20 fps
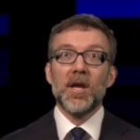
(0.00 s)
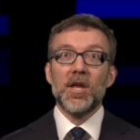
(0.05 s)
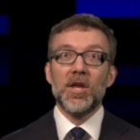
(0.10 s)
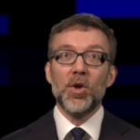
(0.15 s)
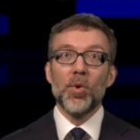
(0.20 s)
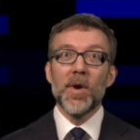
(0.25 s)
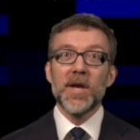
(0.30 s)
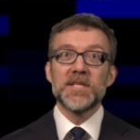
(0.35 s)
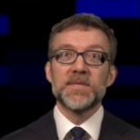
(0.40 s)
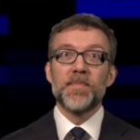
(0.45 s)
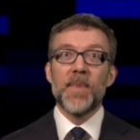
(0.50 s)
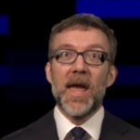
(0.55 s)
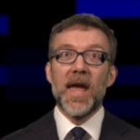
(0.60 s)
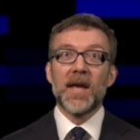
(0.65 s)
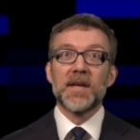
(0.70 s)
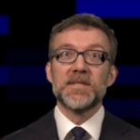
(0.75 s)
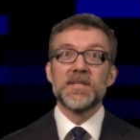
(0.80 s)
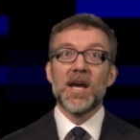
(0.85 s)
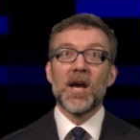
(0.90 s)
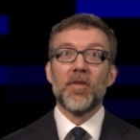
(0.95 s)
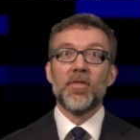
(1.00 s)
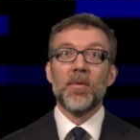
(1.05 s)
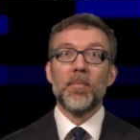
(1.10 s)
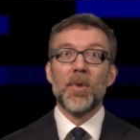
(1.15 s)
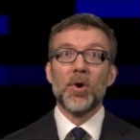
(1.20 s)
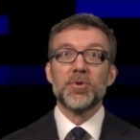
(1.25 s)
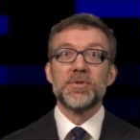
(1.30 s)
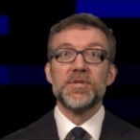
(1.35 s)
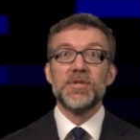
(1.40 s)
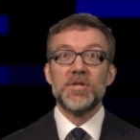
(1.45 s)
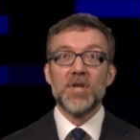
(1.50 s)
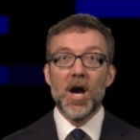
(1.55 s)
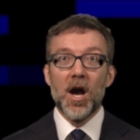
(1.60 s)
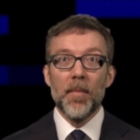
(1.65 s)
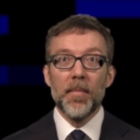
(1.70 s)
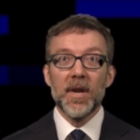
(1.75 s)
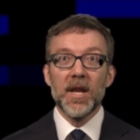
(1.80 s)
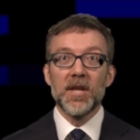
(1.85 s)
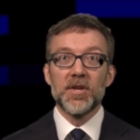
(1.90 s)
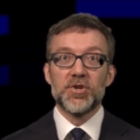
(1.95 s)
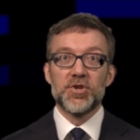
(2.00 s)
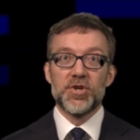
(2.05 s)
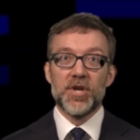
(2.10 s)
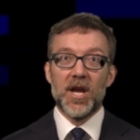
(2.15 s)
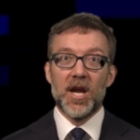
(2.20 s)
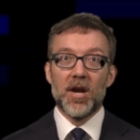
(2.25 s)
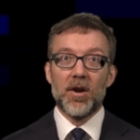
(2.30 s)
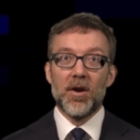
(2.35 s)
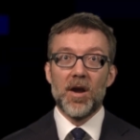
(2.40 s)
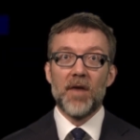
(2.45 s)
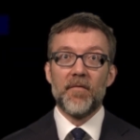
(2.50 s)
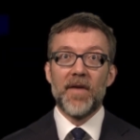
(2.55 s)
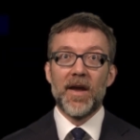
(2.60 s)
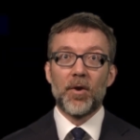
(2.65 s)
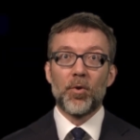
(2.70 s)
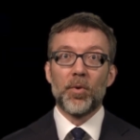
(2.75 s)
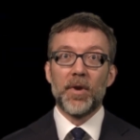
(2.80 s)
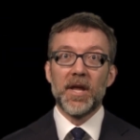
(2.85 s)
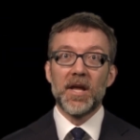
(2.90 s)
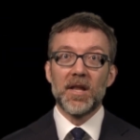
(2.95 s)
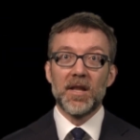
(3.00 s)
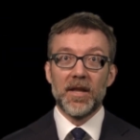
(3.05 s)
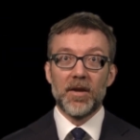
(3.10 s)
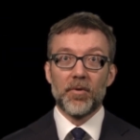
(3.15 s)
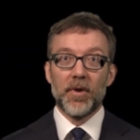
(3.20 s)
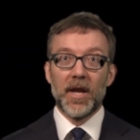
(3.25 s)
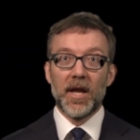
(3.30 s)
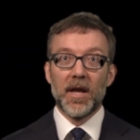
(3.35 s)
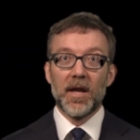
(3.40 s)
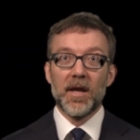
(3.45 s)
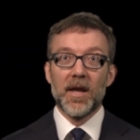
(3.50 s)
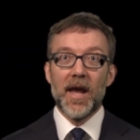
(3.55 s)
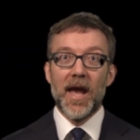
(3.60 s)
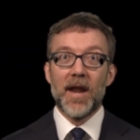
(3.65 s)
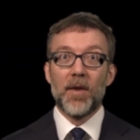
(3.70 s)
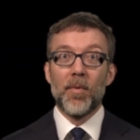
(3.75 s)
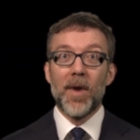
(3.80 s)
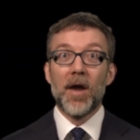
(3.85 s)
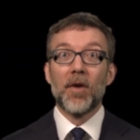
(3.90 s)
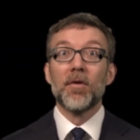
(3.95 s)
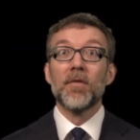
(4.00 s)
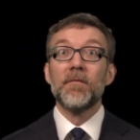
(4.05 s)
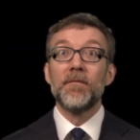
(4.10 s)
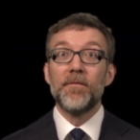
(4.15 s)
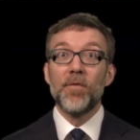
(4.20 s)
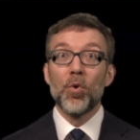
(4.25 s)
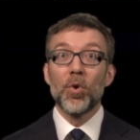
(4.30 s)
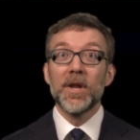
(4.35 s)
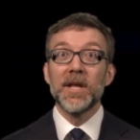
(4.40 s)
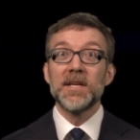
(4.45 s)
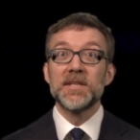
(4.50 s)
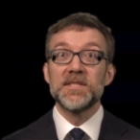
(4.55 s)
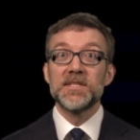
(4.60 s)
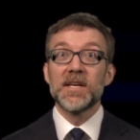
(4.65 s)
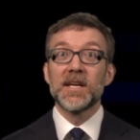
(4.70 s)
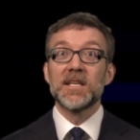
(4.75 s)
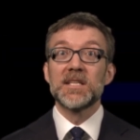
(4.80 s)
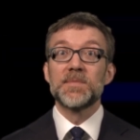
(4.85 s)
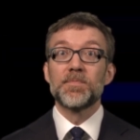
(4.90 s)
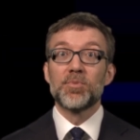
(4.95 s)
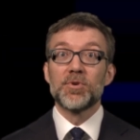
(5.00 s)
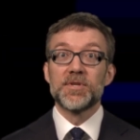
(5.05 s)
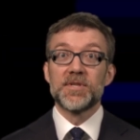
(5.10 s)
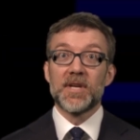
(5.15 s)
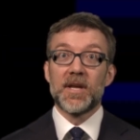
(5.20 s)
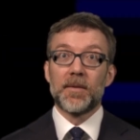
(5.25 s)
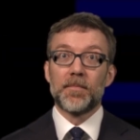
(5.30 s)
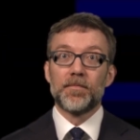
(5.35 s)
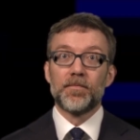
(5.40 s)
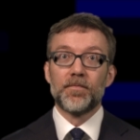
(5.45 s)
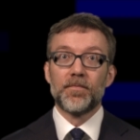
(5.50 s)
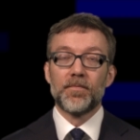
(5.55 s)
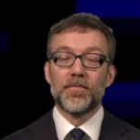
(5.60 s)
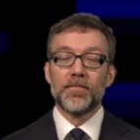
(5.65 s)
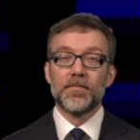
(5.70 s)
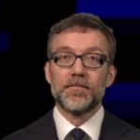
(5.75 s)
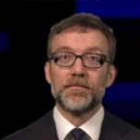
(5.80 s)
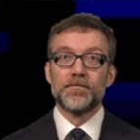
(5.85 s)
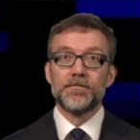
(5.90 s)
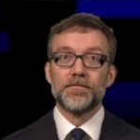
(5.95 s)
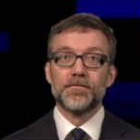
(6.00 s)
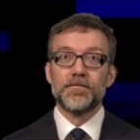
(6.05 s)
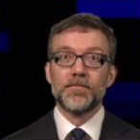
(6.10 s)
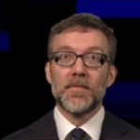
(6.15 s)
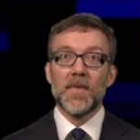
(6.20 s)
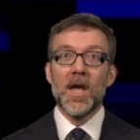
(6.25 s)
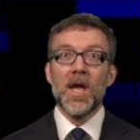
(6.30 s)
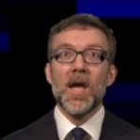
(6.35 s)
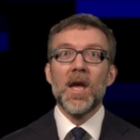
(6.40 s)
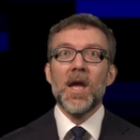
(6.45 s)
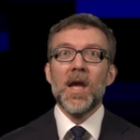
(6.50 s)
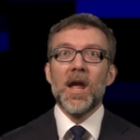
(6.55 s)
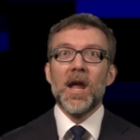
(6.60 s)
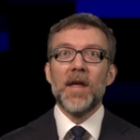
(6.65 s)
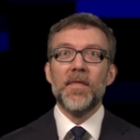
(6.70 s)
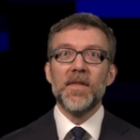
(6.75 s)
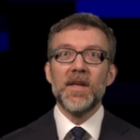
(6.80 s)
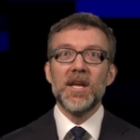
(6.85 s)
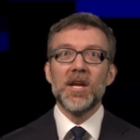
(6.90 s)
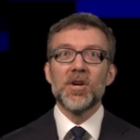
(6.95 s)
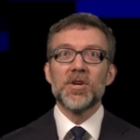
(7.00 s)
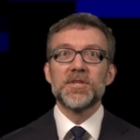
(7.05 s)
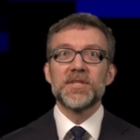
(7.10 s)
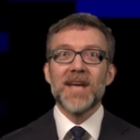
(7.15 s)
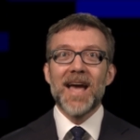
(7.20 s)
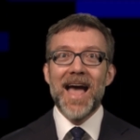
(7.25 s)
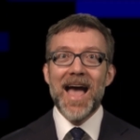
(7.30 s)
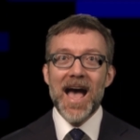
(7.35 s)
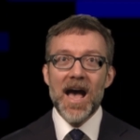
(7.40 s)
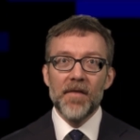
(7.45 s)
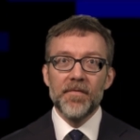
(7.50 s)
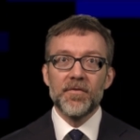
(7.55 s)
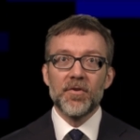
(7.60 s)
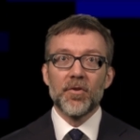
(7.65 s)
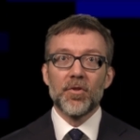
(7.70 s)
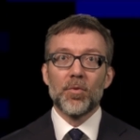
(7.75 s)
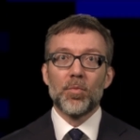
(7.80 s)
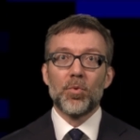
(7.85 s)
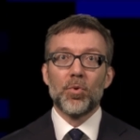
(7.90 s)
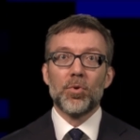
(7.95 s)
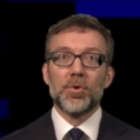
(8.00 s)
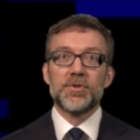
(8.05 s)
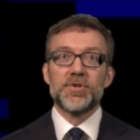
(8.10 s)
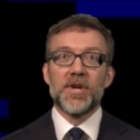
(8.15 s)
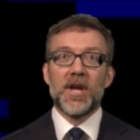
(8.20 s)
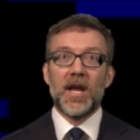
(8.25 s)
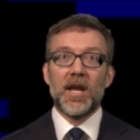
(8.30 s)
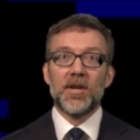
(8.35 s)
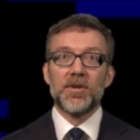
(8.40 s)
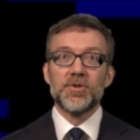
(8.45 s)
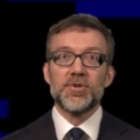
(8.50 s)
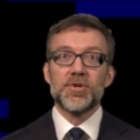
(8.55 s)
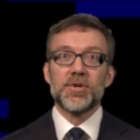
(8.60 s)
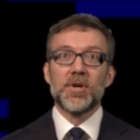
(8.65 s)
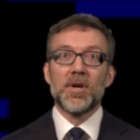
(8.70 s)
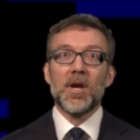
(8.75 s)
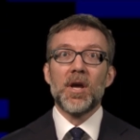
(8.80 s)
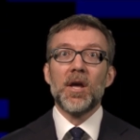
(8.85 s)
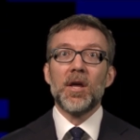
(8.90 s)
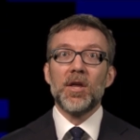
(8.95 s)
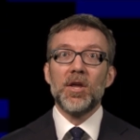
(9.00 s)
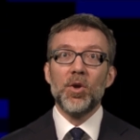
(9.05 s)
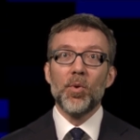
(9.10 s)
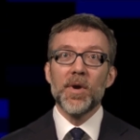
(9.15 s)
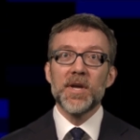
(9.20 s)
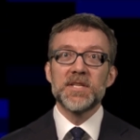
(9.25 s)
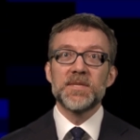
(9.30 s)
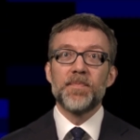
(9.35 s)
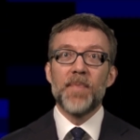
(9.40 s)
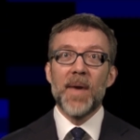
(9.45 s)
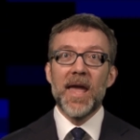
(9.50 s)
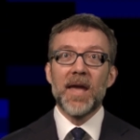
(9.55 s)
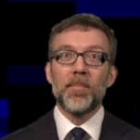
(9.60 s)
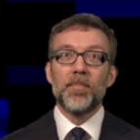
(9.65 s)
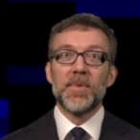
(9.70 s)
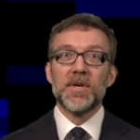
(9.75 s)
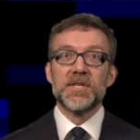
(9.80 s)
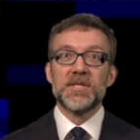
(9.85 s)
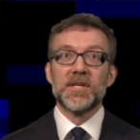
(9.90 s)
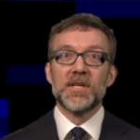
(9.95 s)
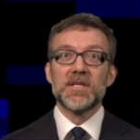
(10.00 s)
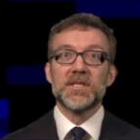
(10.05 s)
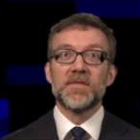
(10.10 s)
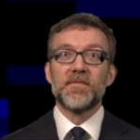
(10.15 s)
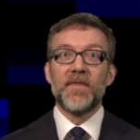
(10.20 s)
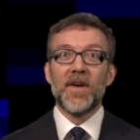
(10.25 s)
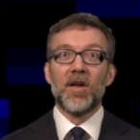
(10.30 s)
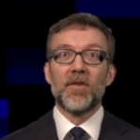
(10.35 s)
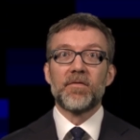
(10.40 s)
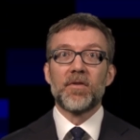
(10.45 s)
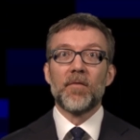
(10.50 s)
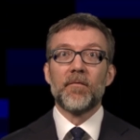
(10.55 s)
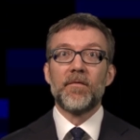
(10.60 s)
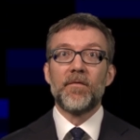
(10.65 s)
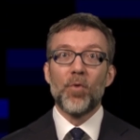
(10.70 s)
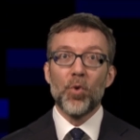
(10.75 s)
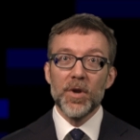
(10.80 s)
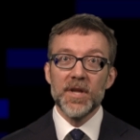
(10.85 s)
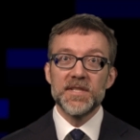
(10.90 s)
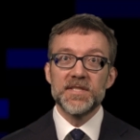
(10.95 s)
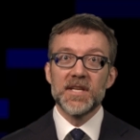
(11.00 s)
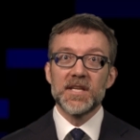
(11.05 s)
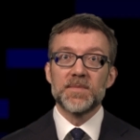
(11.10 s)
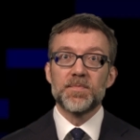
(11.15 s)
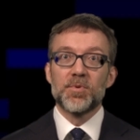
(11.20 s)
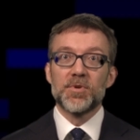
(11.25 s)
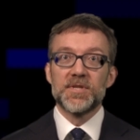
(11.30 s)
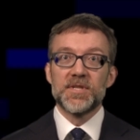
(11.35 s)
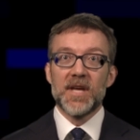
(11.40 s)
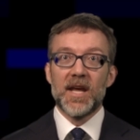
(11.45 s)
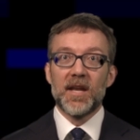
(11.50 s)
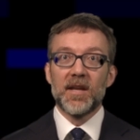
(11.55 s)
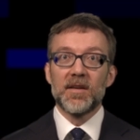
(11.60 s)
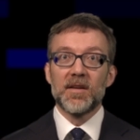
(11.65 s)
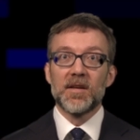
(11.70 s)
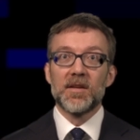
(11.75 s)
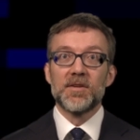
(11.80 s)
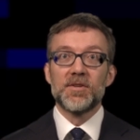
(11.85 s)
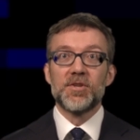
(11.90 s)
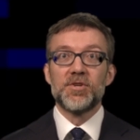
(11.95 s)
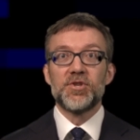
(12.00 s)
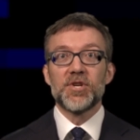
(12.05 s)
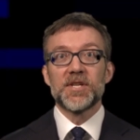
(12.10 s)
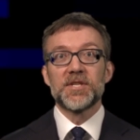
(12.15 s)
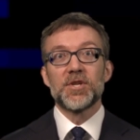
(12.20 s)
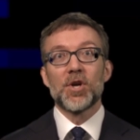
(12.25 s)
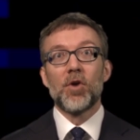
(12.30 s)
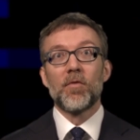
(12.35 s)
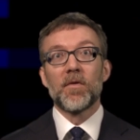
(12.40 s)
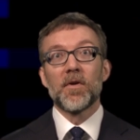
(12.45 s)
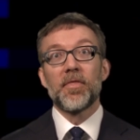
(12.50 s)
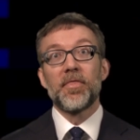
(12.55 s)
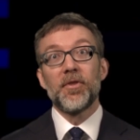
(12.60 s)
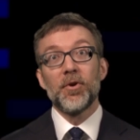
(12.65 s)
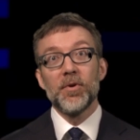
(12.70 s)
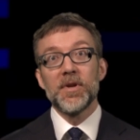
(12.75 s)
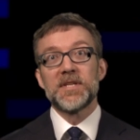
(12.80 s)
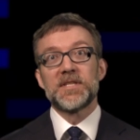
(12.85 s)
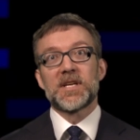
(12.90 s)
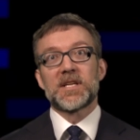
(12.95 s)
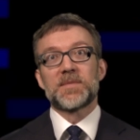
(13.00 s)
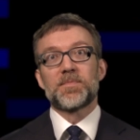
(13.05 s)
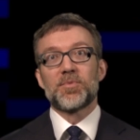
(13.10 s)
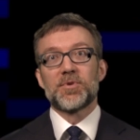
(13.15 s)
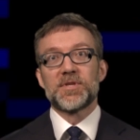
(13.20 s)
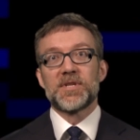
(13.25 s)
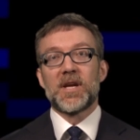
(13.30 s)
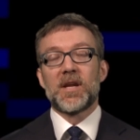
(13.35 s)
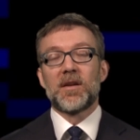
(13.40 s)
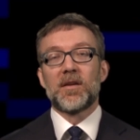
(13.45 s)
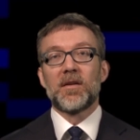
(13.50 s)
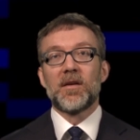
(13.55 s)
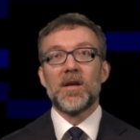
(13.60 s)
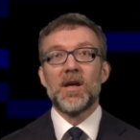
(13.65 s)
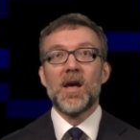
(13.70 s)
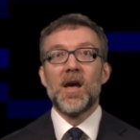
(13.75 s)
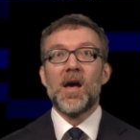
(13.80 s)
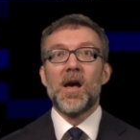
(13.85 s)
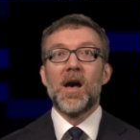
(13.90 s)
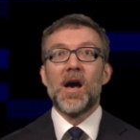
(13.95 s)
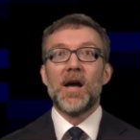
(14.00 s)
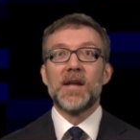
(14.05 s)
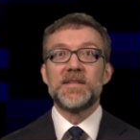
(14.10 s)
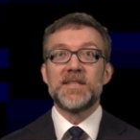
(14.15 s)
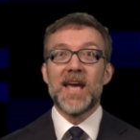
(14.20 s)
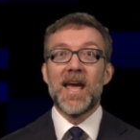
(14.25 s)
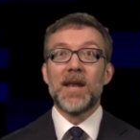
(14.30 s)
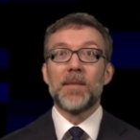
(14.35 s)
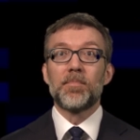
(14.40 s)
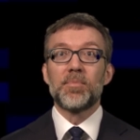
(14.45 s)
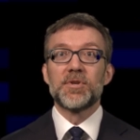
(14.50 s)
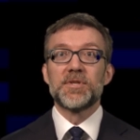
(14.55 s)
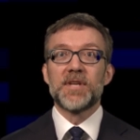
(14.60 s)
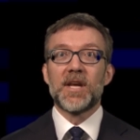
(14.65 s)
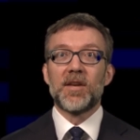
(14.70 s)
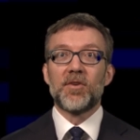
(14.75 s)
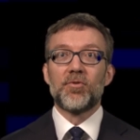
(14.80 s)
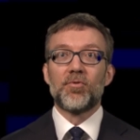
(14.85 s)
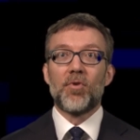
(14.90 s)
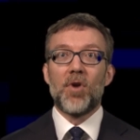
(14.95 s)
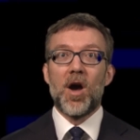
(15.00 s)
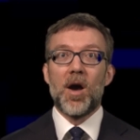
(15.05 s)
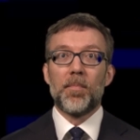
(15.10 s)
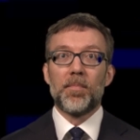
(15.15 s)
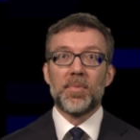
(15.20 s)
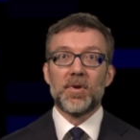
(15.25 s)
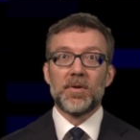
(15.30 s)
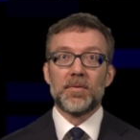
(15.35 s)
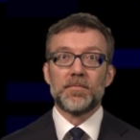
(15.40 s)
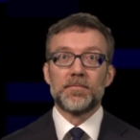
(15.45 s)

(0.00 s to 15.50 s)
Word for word: U.S. banks held the most dominant share of equity clearing, at around 46%. In the years after the rule change, U.S. bank business fell from 46% to just over 36%, a 10% drop.